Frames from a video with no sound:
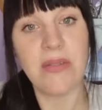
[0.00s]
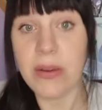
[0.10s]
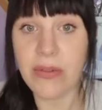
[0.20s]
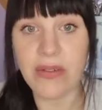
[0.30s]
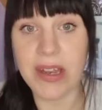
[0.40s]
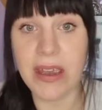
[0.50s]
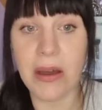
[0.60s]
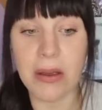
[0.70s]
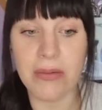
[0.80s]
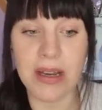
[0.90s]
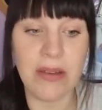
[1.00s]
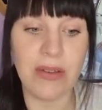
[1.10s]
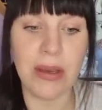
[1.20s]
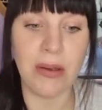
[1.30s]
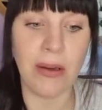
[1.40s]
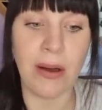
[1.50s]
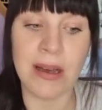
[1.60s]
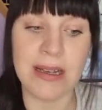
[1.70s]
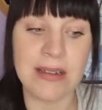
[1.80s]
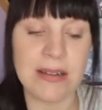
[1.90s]
to film a video ready for you
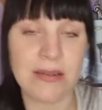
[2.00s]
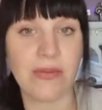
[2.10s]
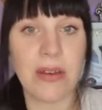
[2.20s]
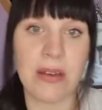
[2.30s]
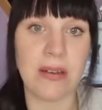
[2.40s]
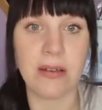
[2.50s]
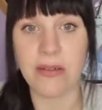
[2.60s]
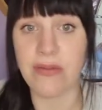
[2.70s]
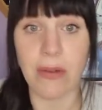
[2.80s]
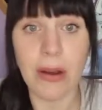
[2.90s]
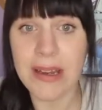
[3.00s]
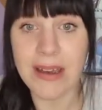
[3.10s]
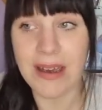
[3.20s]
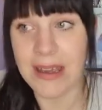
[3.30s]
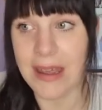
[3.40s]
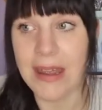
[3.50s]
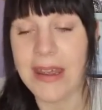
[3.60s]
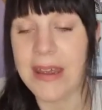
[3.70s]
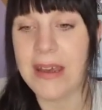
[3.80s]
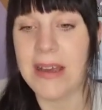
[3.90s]
guys for Friday.
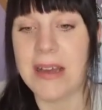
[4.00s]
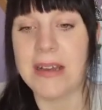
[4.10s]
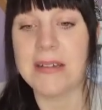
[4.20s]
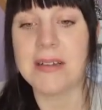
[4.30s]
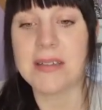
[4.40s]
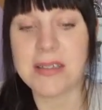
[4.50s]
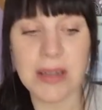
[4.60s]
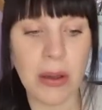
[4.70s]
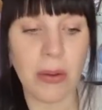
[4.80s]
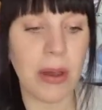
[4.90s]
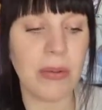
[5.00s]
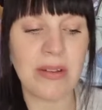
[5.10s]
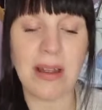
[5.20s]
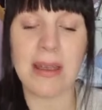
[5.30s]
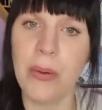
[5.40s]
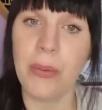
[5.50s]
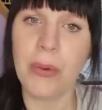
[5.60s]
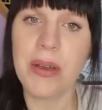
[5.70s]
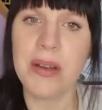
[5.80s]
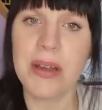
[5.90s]
So I was like,
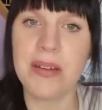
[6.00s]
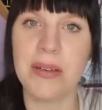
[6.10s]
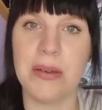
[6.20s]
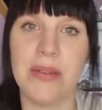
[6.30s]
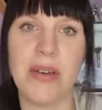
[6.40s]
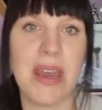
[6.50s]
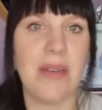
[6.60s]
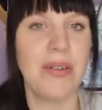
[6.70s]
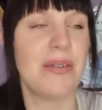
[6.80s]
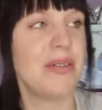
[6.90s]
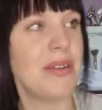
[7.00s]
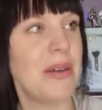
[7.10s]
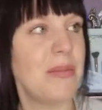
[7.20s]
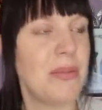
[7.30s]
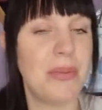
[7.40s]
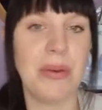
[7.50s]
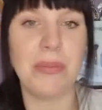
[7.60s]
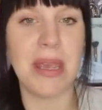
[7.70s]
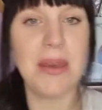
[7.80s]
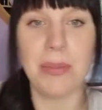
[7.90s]
what can I do if I haven't got time to
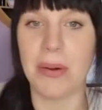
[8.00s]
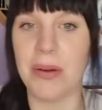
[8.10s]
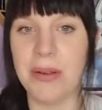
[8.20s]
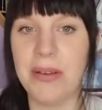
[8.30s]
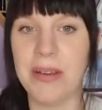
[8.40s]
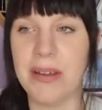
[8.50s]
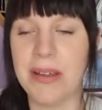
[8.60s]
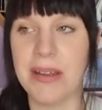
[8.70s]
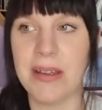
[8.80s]
put makeup on?